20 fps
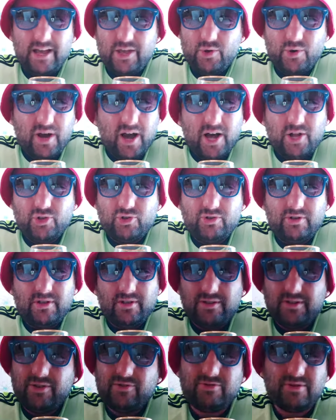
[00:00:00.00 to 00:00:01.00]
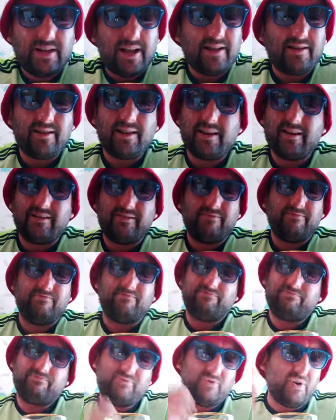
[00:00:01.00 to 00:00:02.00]
you can't, you tend to like,
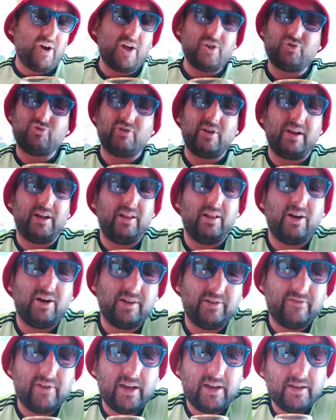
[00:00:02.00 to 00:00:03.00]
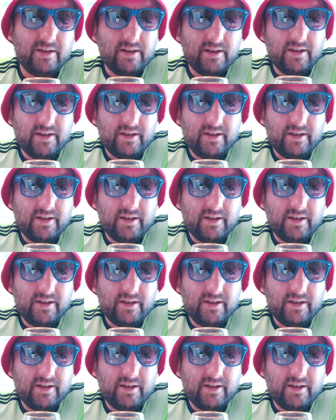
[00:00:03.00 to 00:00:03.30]
you can't drink a lot of it.